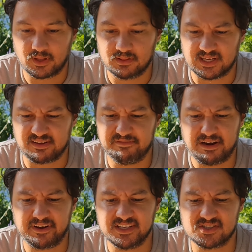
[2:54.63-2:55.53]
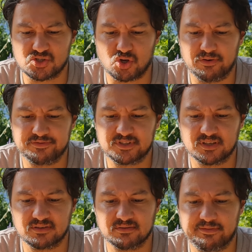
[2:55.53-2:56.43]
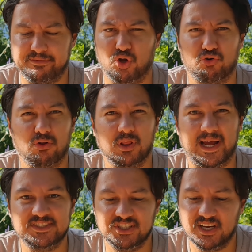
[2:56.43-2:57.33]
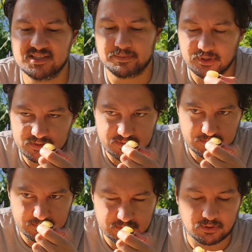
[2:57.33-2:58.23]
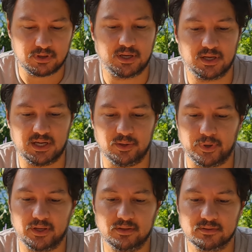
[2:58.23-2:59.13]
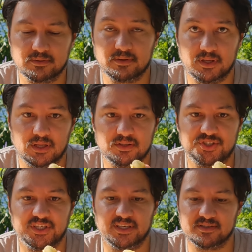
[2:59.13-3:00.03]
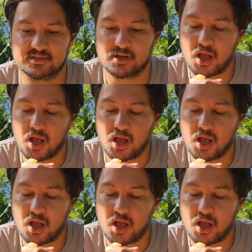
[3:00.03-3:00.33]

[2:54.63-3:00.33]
Like a very soft floral lychee, I suppose. Anyway, cheers.